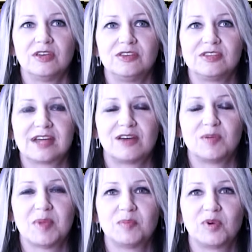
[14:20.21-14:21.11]
you start
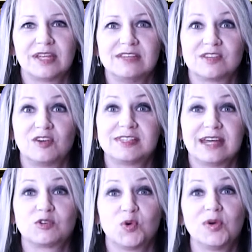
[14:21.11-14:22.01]
remembering it, so you
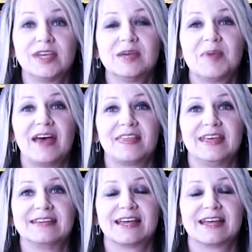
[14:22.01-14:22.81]
start talking about things.